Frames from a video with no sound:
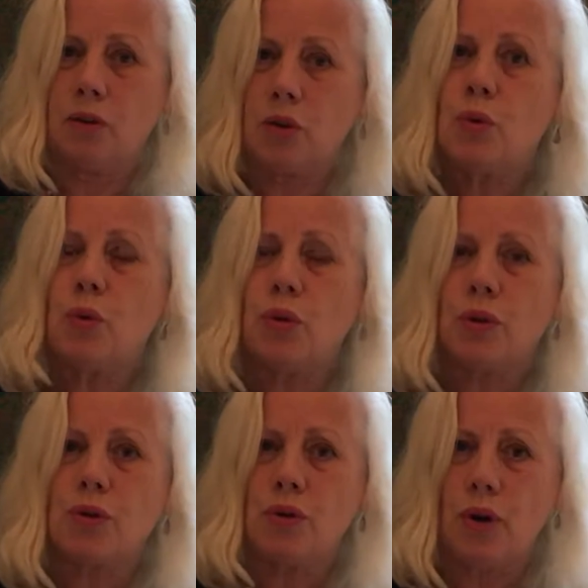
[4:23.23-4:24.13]

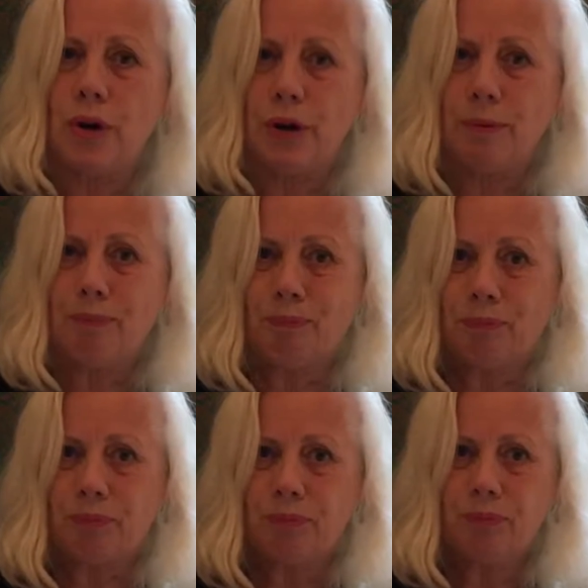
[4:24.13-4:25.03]
tool to learn,
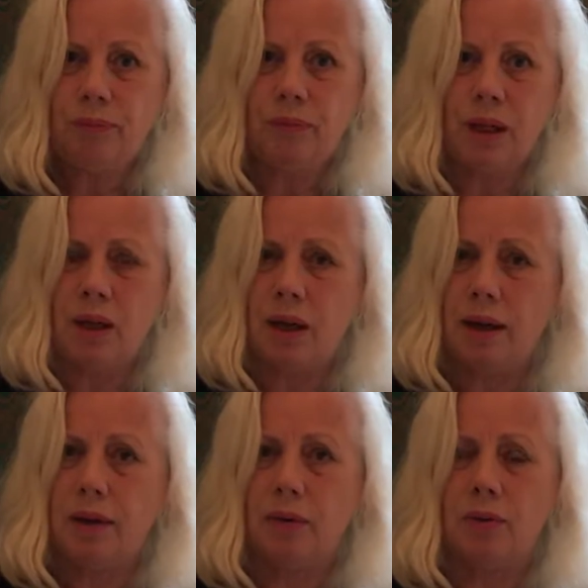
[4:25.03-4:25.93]

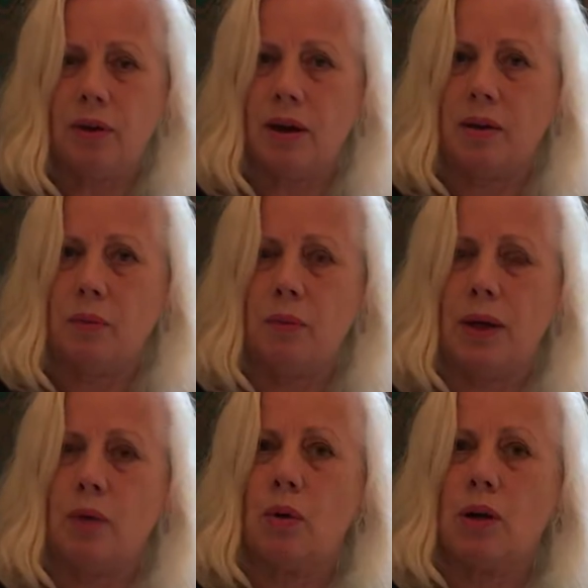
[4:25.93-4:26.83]
like
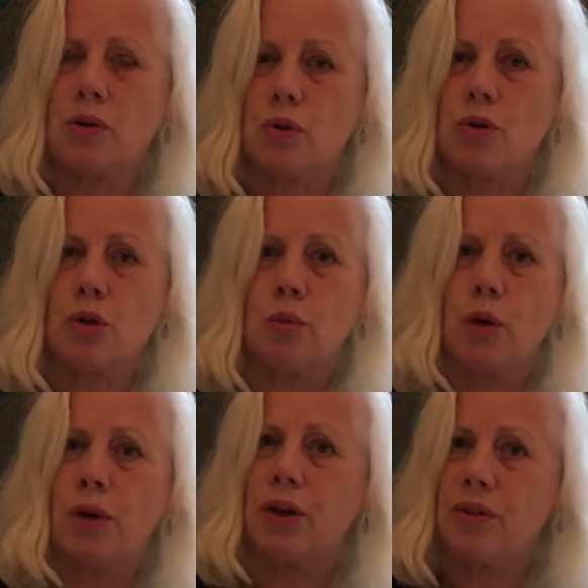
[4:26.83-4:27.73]
when you are a social
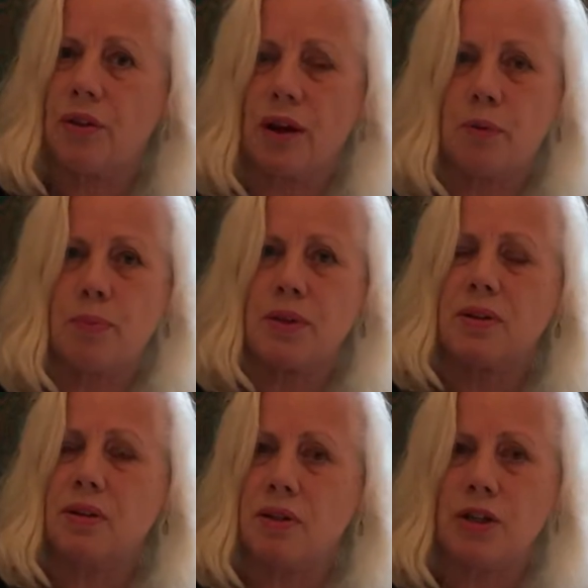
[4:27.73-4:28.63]
worker, a
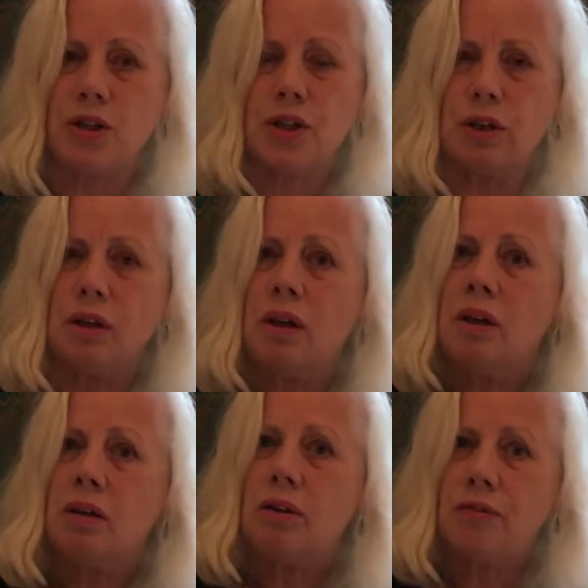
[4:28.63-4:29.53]
therapist, a teacher,
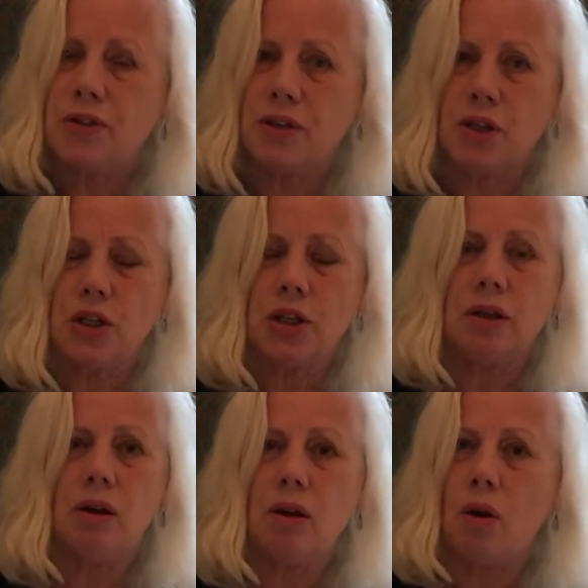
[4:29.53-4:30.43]
a
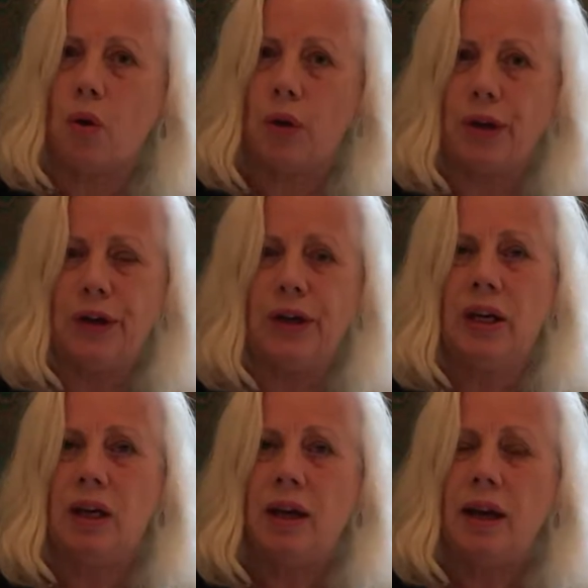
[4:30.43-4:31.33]
physician, a lawyer,
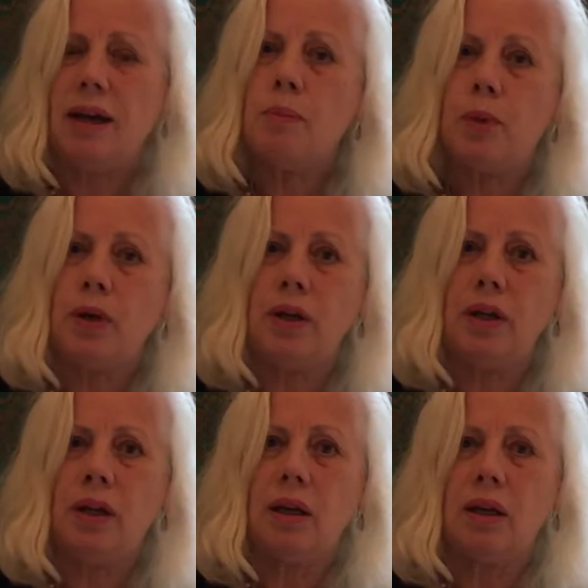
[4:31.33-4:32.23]

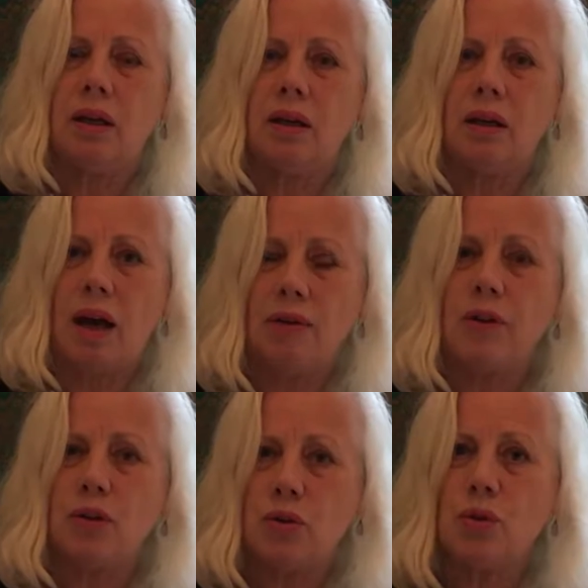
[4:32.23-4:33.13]
anybody
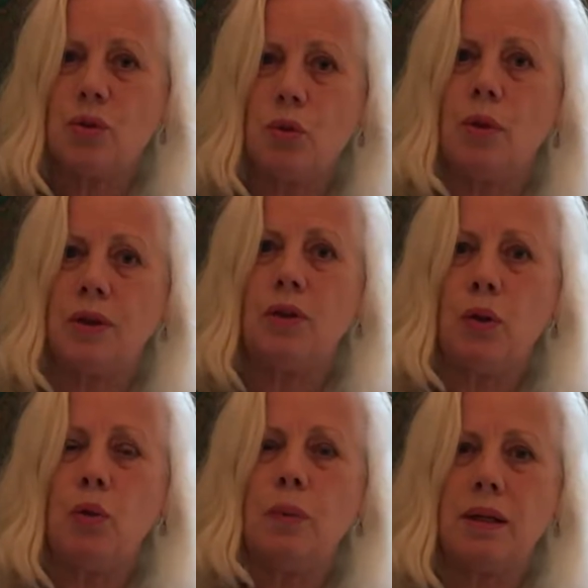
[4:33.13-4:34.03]
having to do with
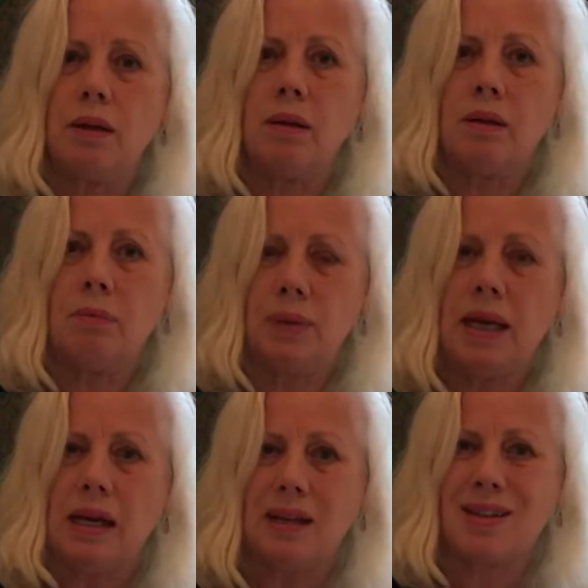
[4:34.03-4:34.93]
human
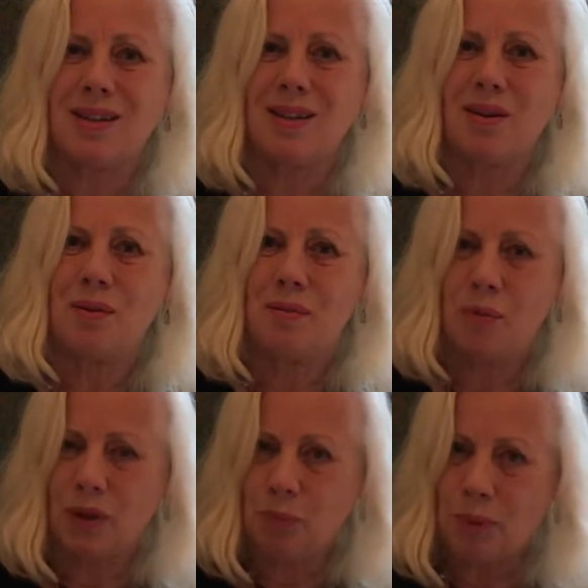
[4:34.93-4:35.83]
beings,
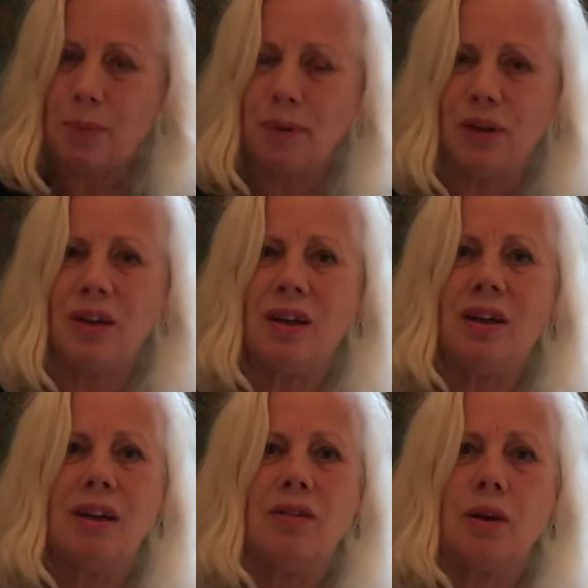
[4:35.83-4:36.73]
with people
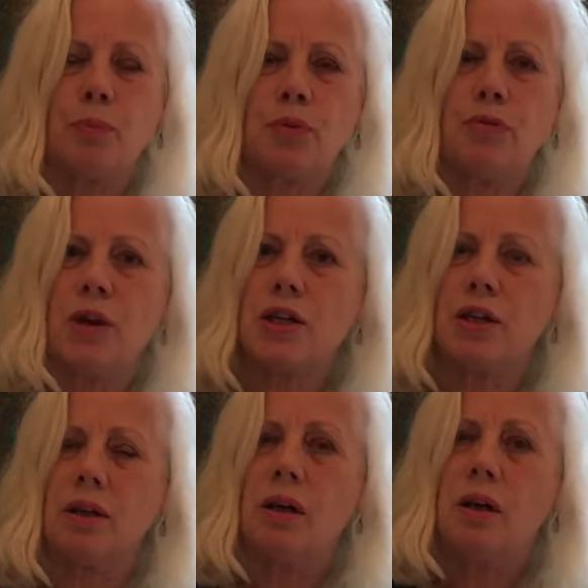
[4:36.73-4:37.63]
in their
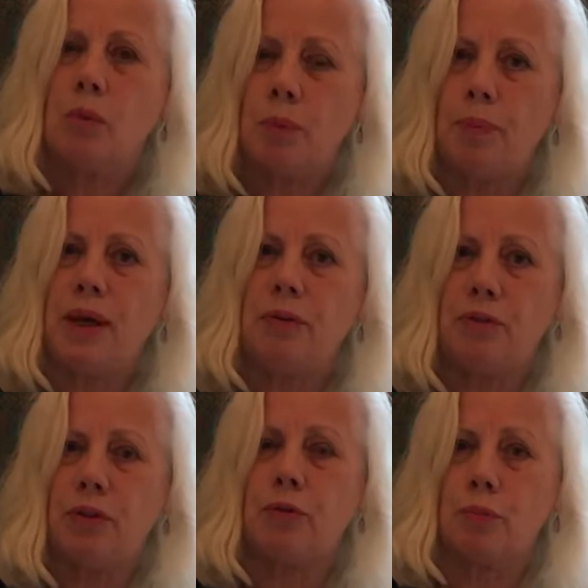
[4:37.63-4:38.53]
profession, will
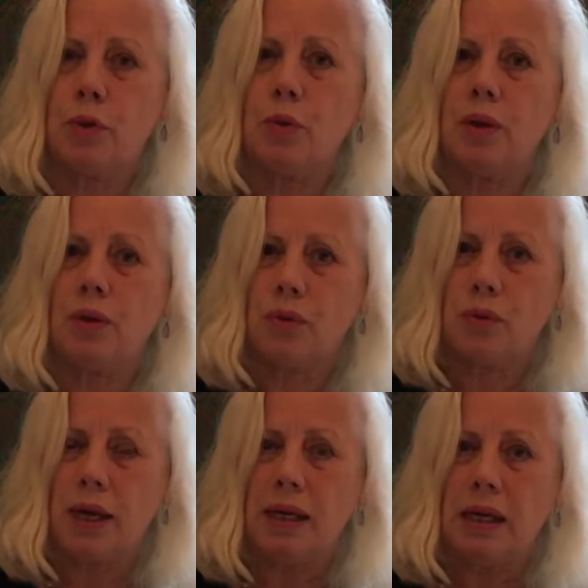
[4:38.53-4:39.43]
benefit from doing the
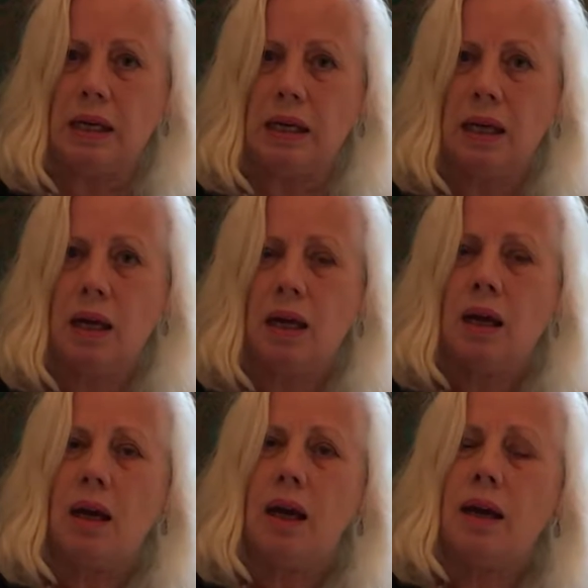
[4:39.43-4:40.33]
training.
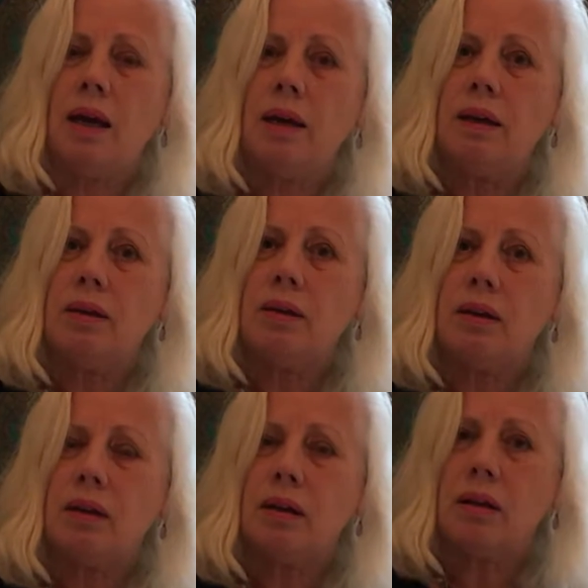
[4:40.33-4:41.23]
And
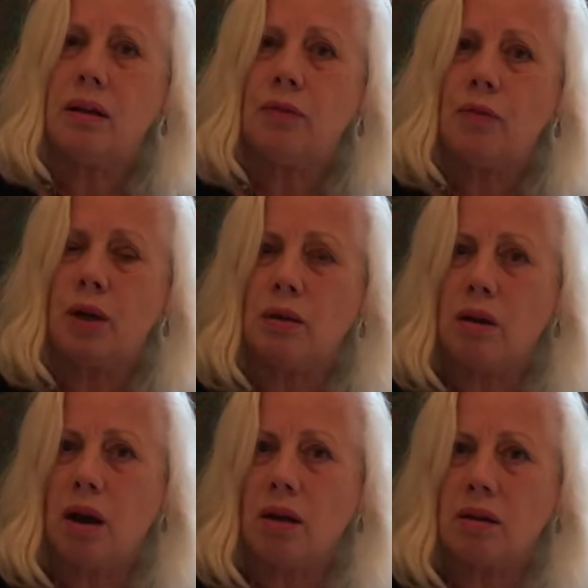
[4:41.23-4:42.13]
if you're
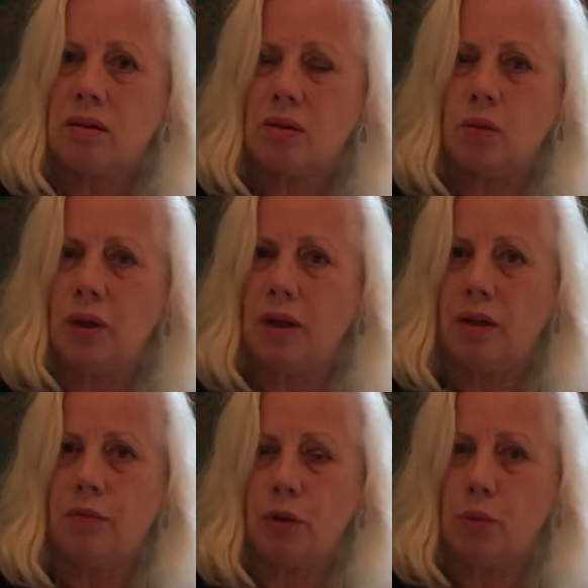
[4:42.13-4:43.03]
not doing
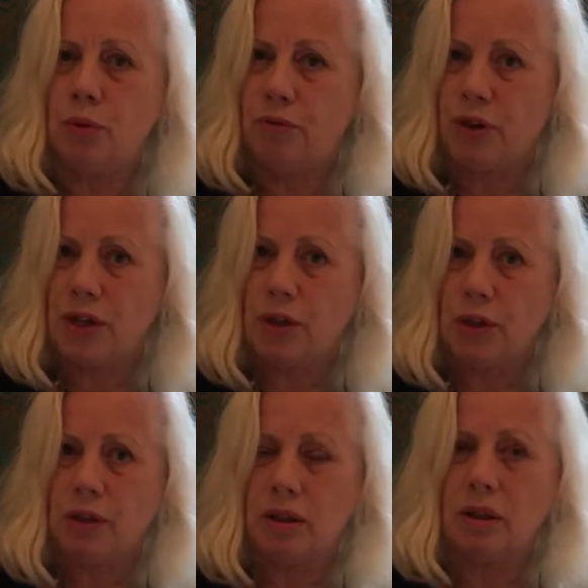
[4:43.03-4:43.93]
it for your
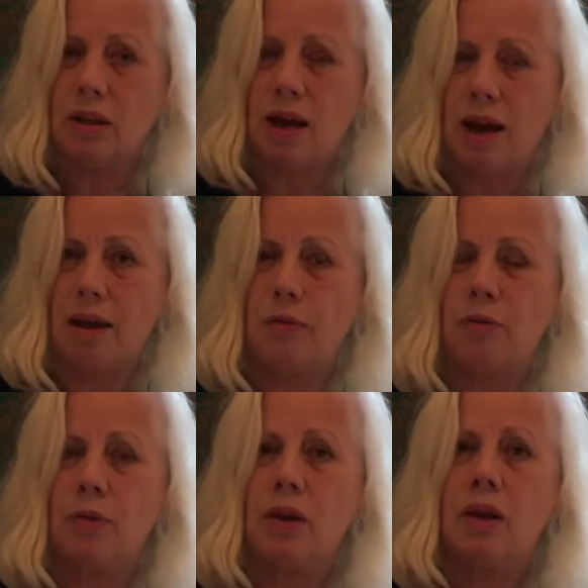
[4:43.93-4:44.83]
professional
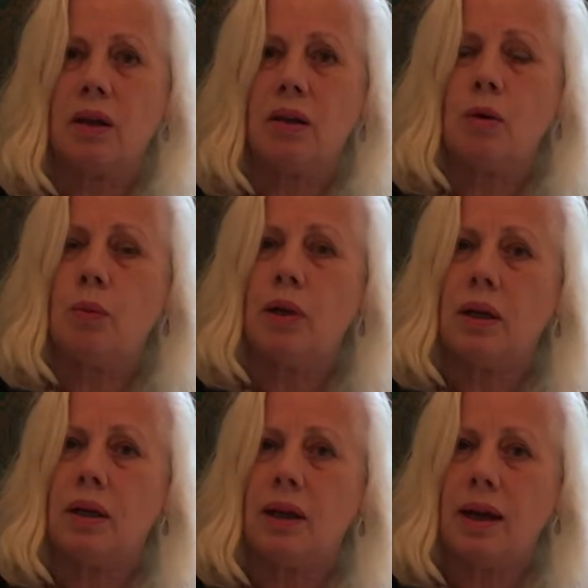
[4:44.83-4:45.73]
life, you will
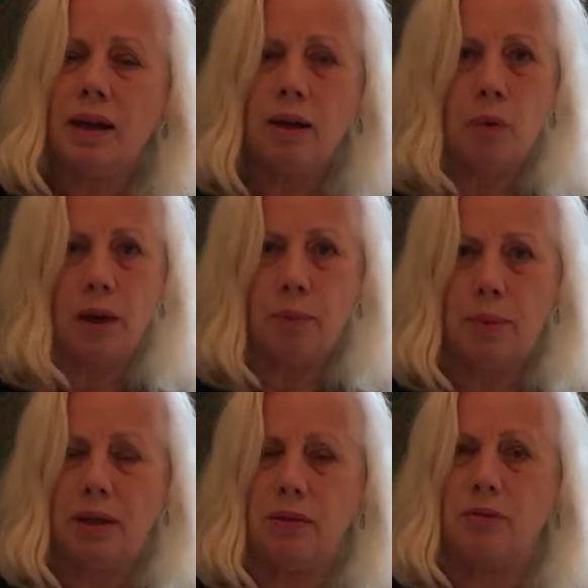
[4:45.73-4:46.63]
anyway
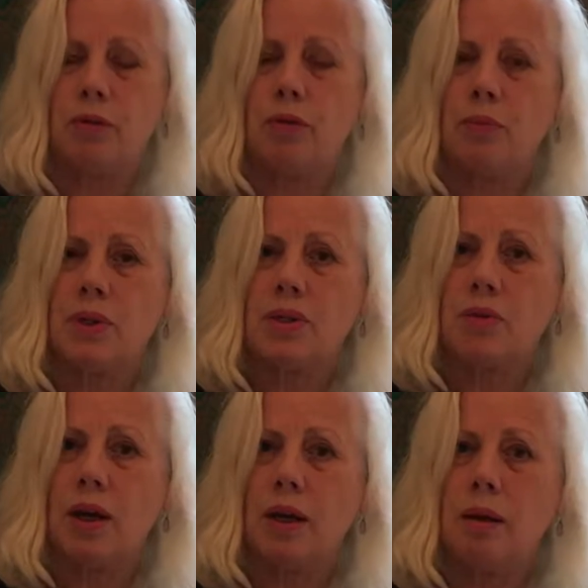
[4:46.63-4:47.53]
benefit from this
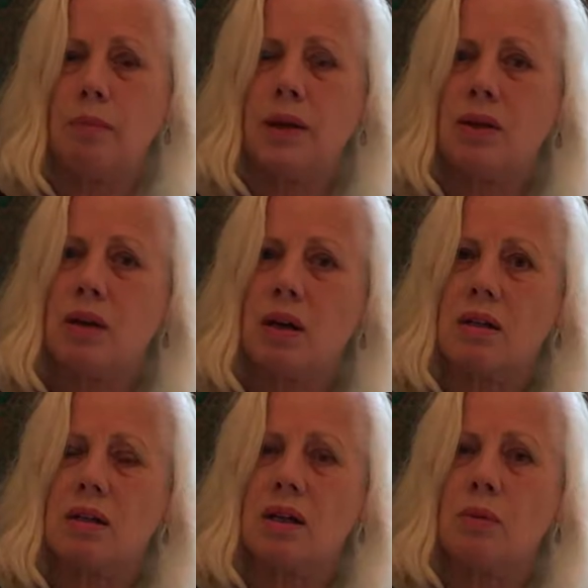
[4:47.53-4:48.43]
training,
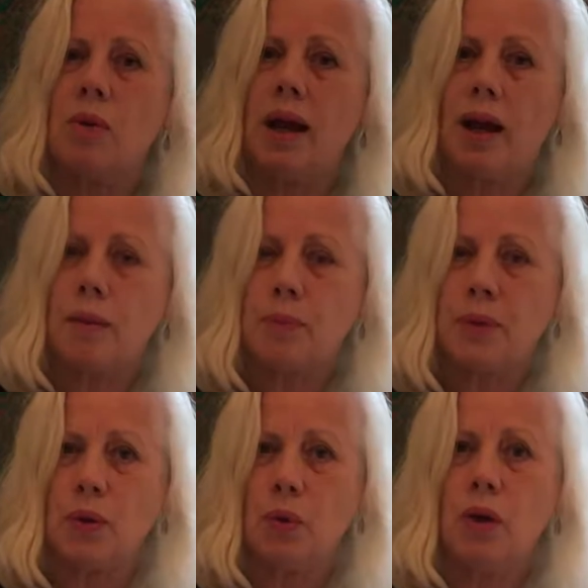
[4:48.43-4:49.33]
because it will
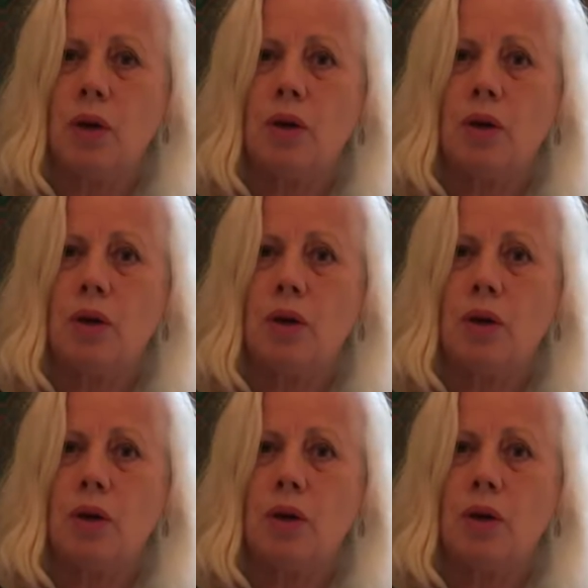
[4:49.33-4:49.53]
help you